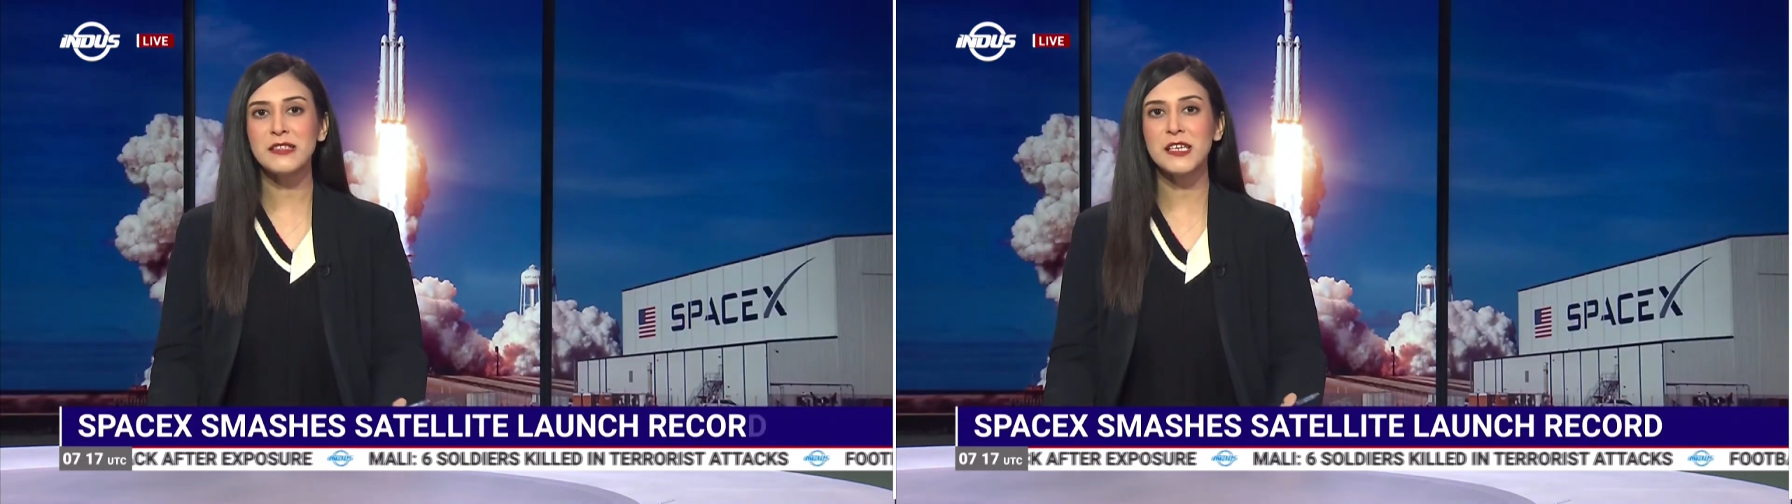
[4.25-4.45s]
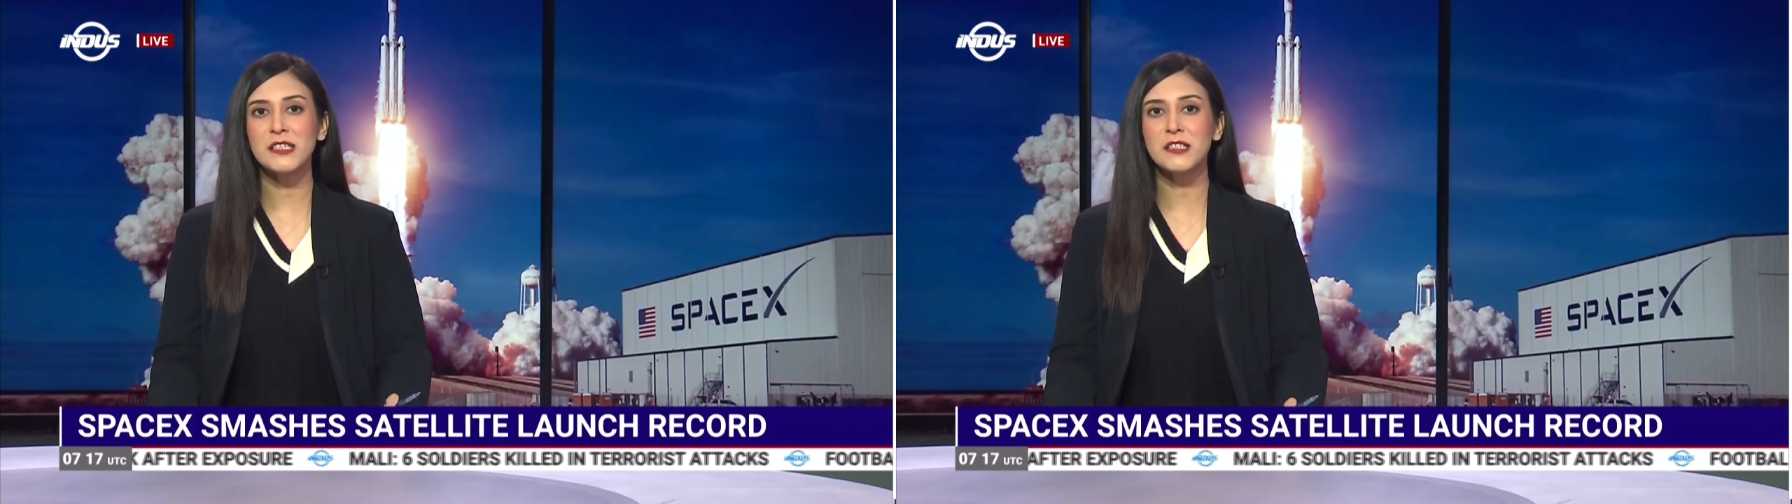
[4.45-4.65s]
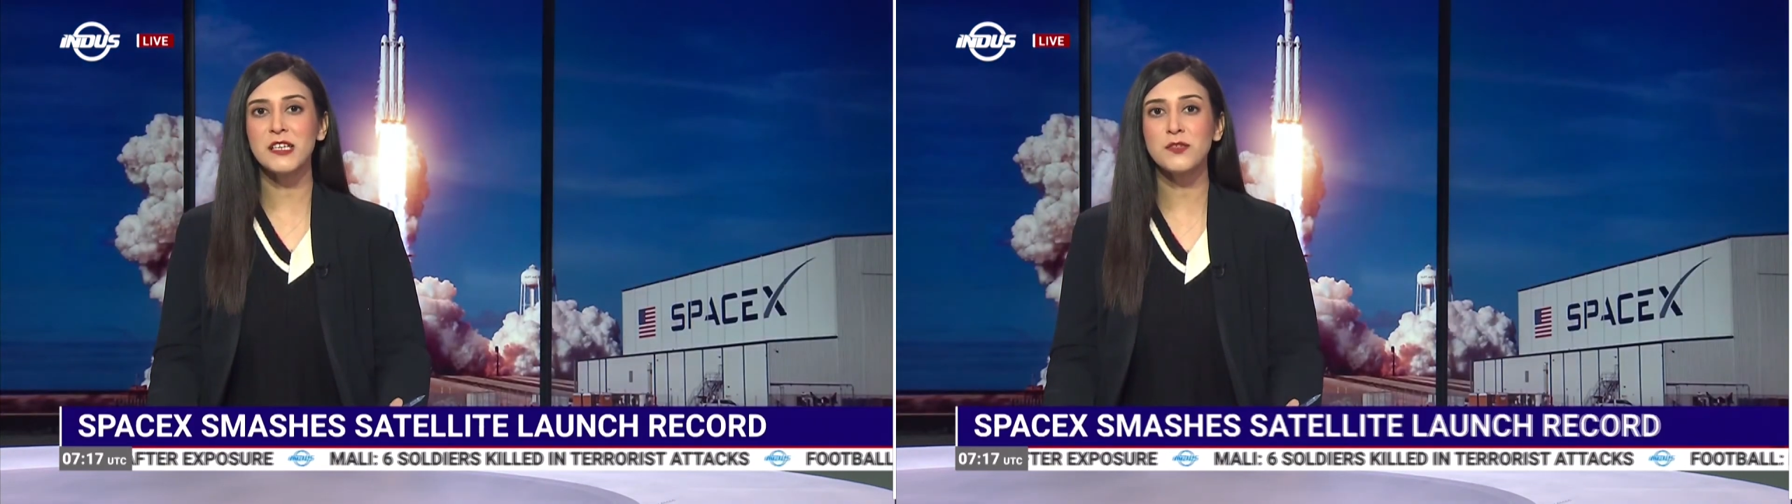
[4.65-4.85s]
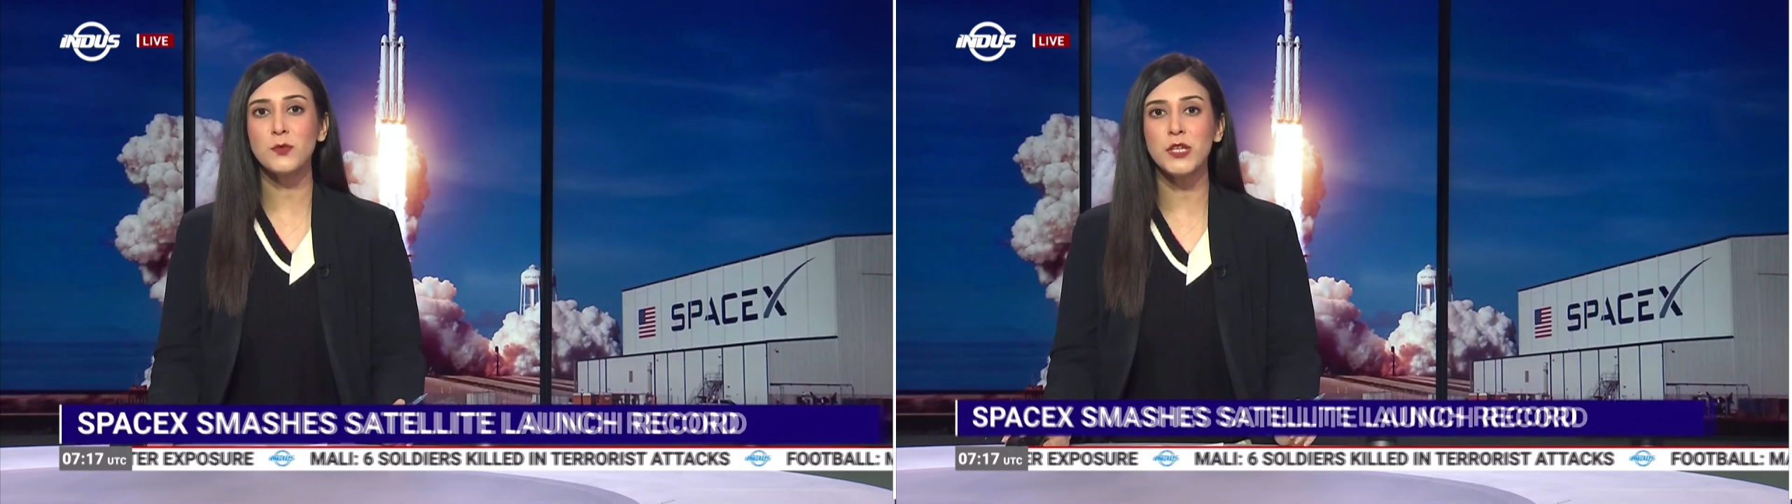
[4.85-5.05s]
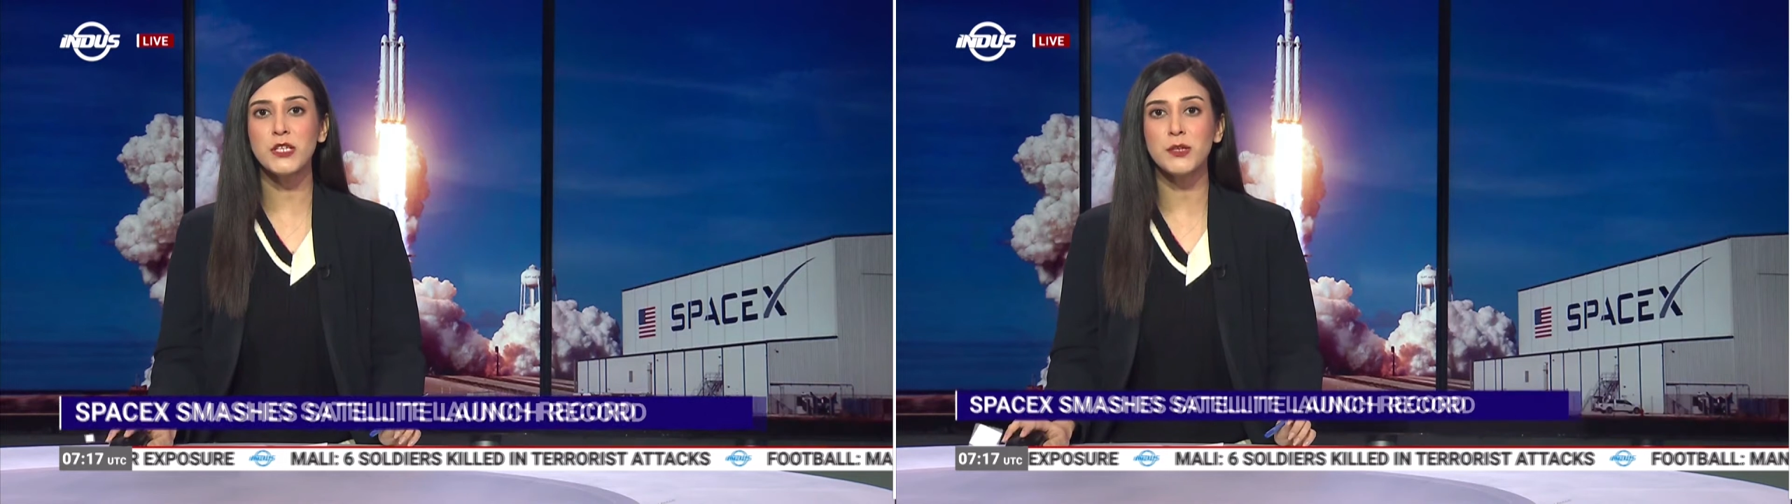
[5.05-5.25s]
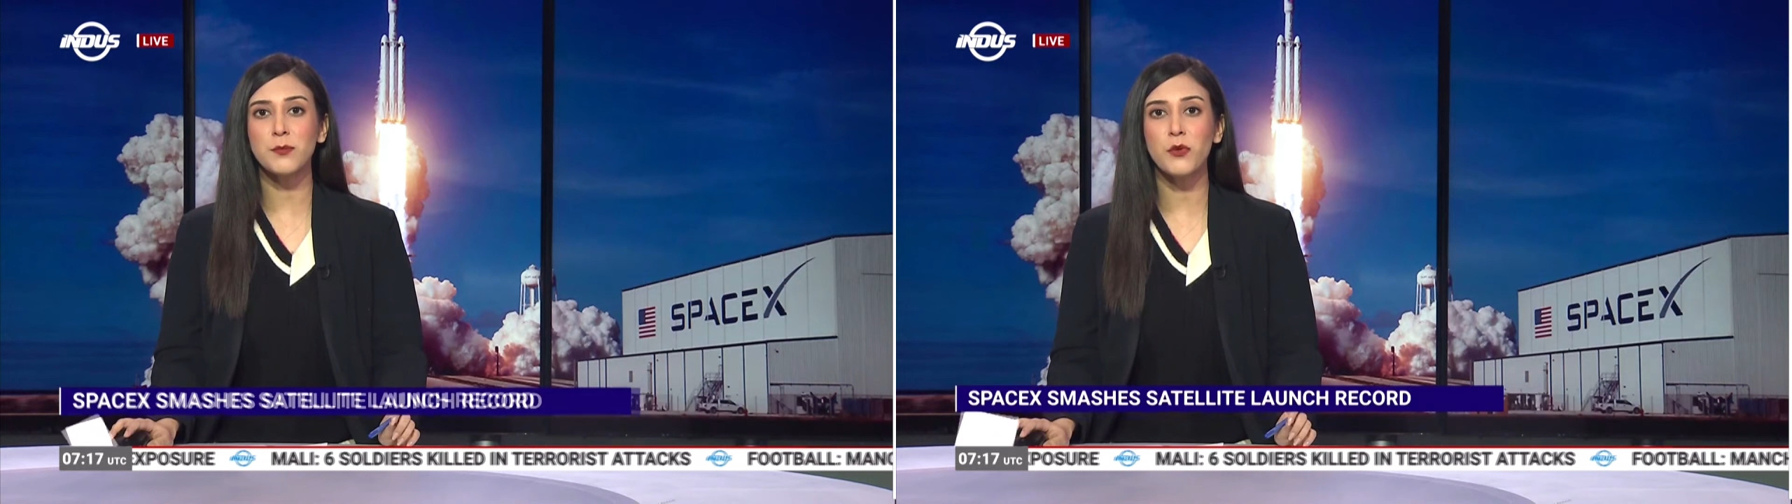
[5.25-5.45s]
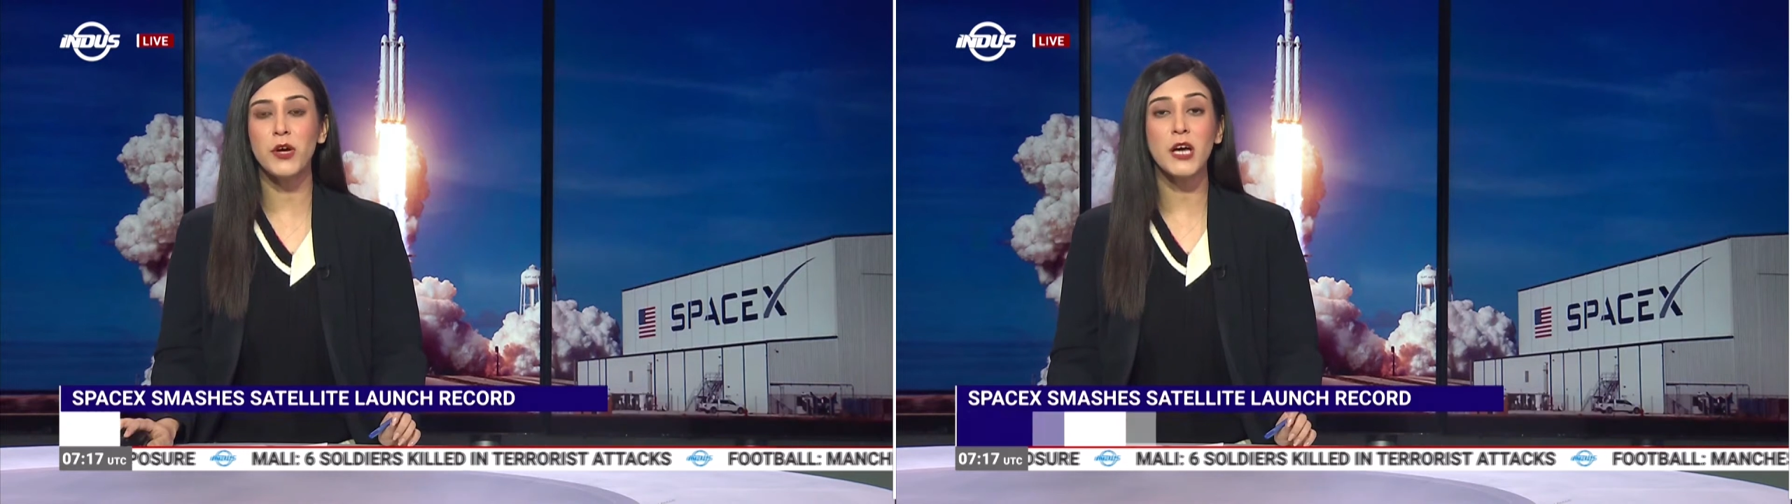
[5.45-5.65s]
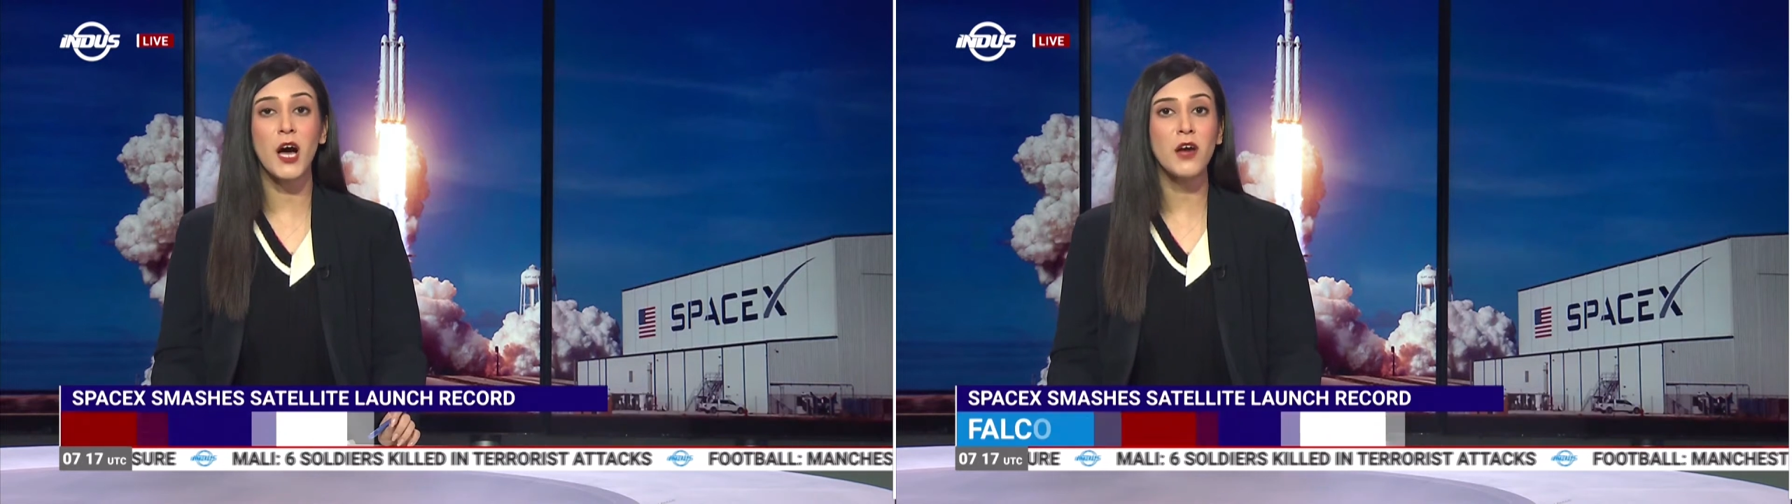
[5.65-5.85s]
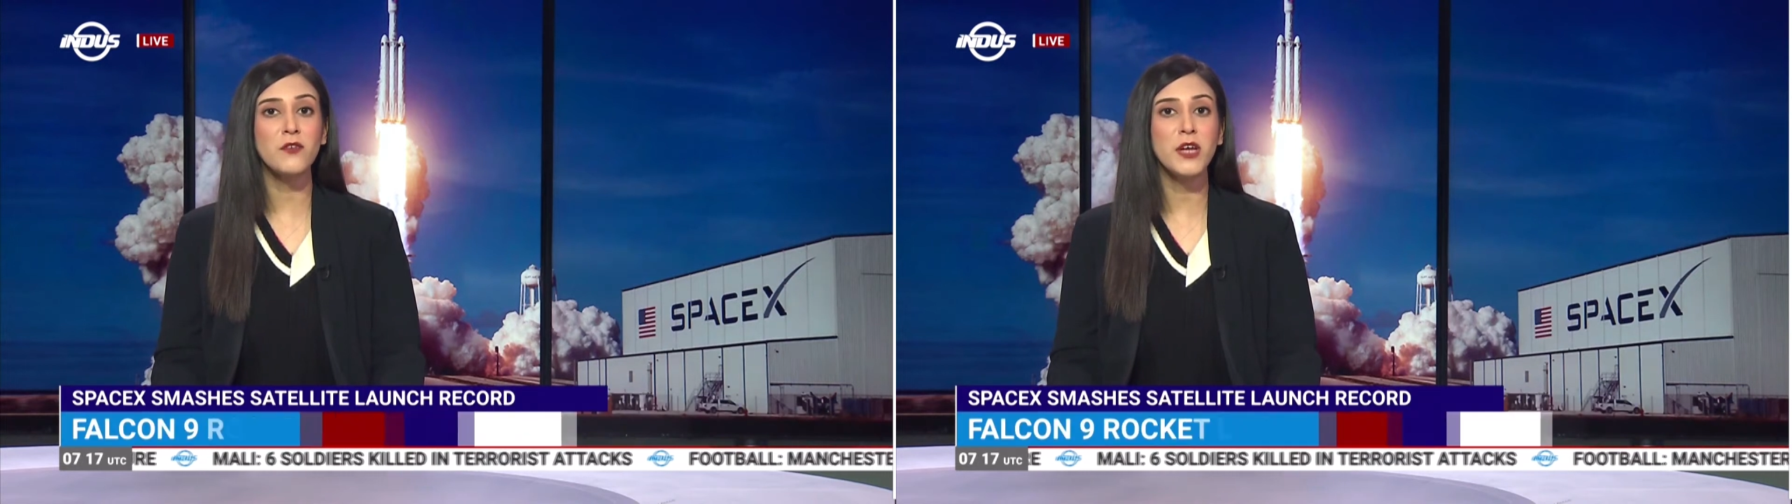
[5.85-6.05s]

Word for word: by successfully deploying